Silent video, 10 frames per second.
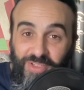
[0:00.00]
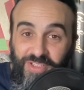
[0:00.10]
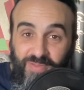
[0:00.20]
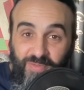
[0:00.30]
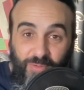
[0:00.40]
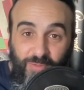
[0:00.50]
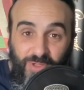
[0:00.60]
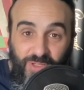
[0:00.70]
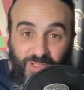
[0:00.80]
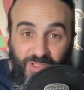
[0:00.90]
an interview
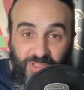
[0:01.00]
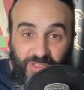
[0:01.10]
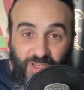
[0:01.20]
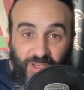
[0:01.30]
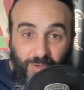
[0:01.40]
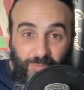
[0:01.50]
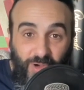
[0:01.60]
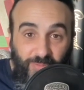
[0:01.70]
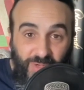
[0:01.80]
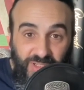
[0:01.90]
um,
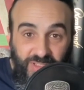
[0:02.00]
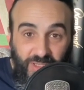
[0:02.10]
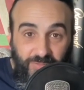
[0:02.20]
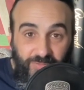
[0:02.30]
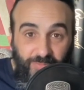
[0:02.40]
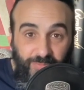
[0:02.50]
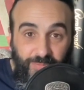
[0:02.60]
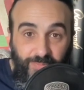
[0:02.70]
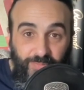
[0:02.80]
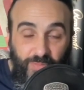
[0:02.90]
of myself
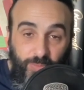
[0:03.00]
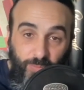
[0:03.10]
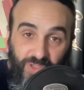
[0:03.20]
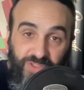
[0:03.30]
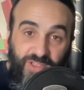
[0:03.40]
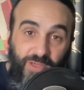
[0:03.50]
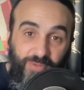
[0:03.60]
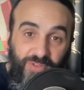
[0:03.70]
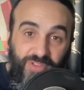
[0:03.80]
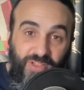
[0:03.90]
whilst I
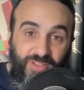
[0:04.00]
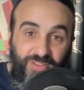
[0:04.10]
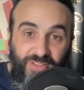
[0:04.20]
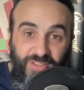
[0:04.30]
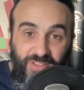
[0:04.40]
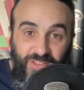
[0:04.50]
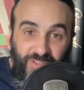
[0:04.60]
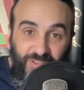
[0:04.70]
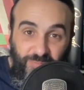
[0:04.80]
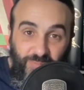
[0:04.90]
was uh,
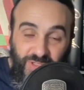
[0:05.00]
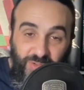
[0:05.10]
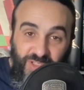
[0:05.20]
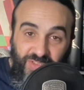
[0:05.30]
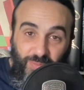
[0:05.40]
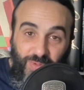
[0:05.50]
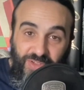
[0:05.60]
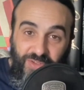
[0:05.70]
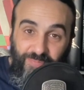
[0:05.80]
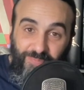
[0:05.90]
mid
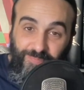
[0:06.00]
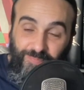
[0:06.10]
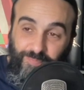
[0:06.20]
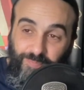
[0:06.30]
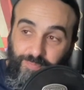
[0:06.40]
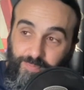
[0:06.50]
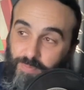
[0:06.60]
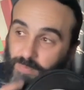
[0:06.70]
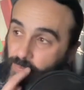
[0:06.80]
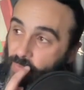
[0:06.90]
transformation.
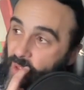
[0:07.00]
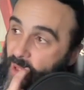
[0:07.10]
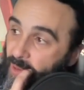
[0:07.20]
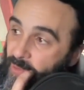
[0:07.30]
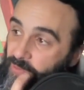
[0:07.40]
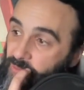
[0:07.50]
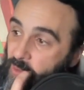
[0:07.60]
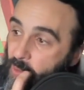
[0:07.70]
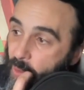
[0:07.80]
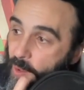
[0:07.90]
And
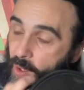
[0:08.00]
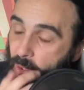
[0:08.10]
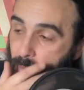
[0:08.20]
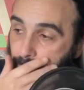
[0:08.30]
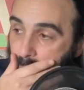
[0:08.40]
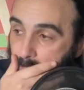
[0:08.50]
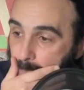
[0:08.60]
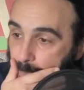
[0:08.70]
um,